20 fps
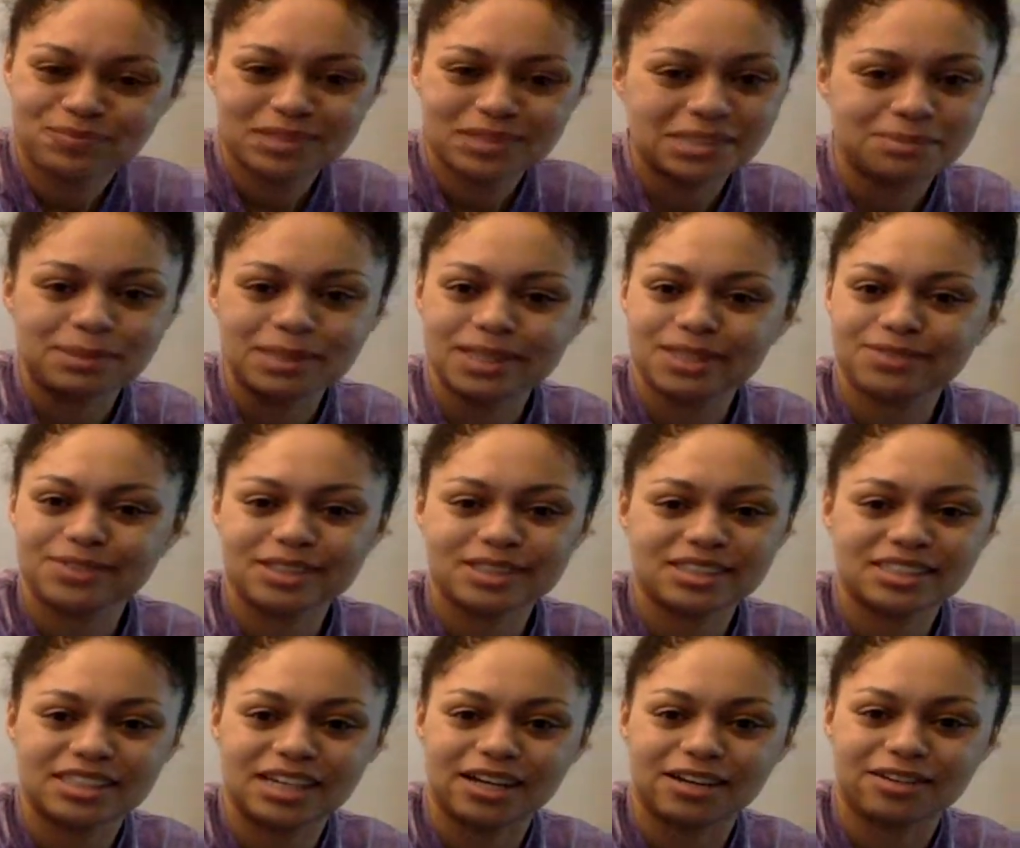Speaks for
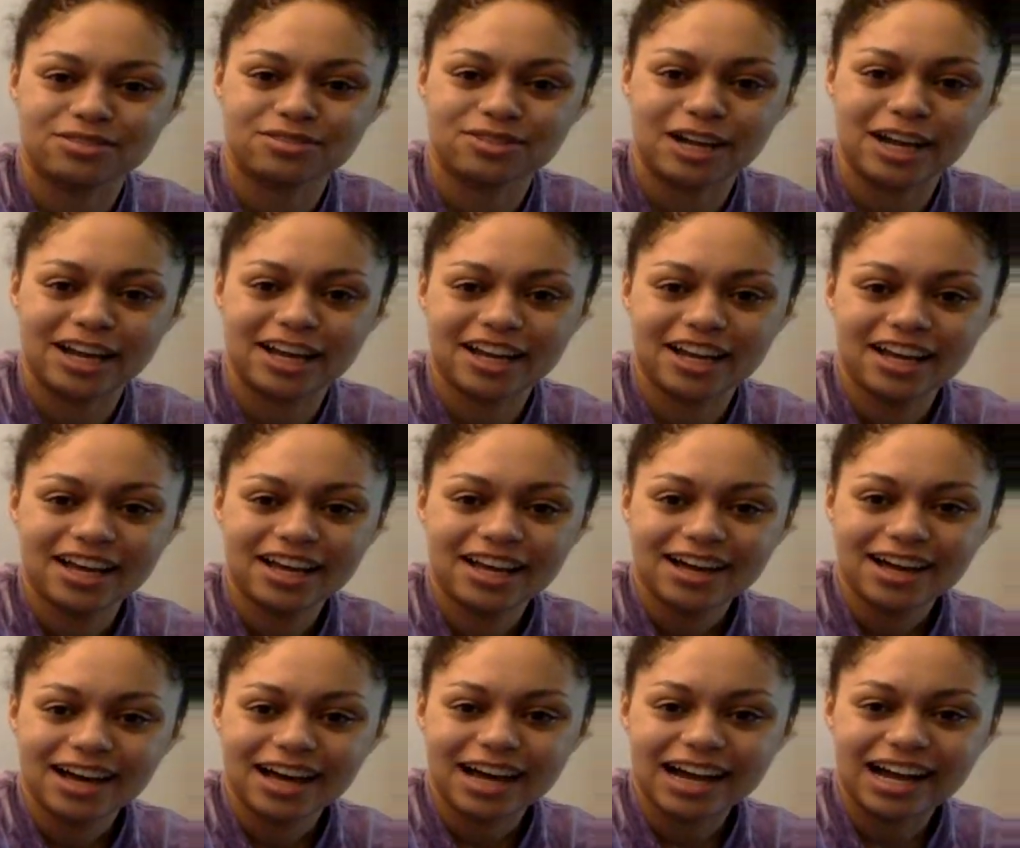itself, right?
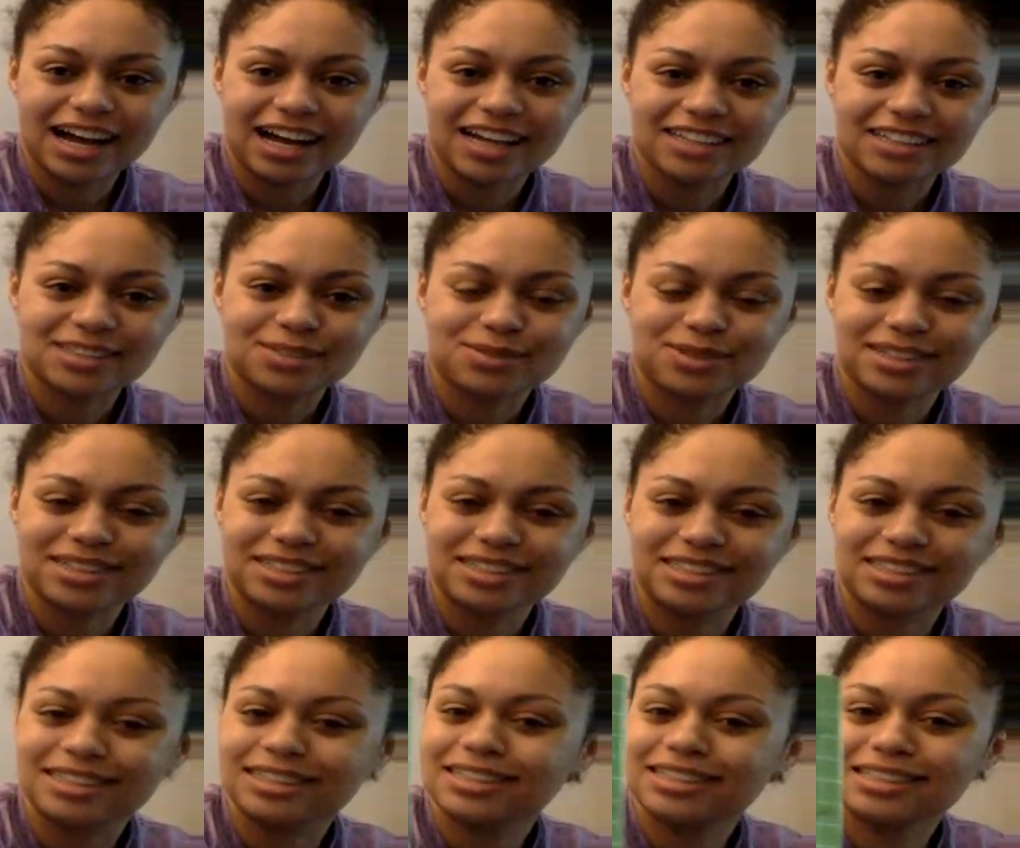I just want to
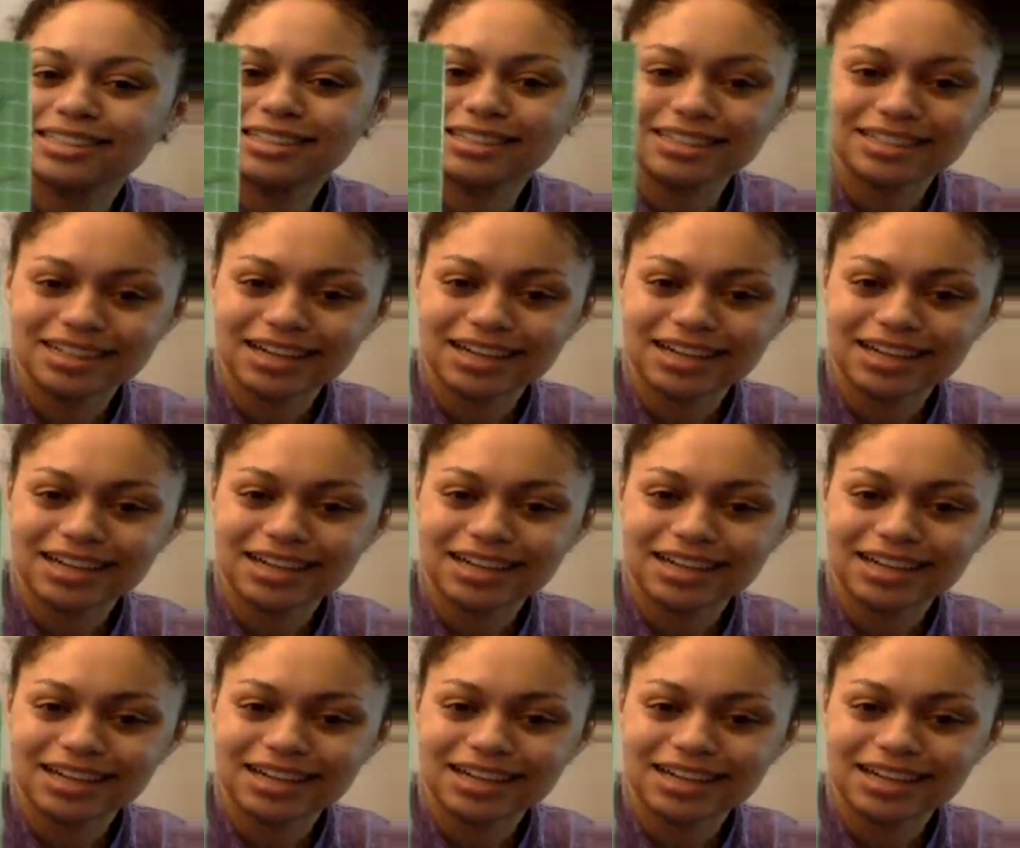see